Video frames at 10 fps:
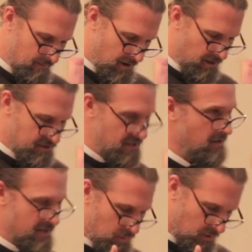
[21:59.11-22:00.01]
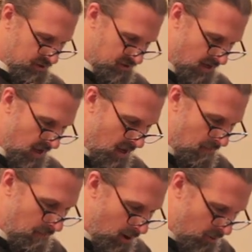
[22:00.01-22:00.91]
and marriage. These are his words.
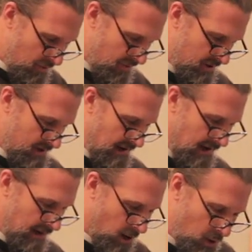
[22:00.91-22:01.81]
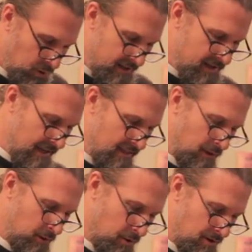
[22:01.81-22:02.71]
Both are holy in
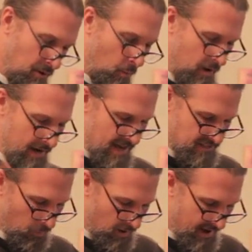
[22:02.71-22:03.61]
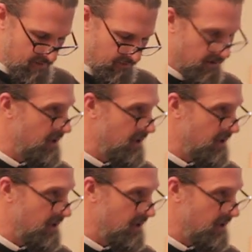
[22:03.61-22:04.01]
the Lord, one as a wife,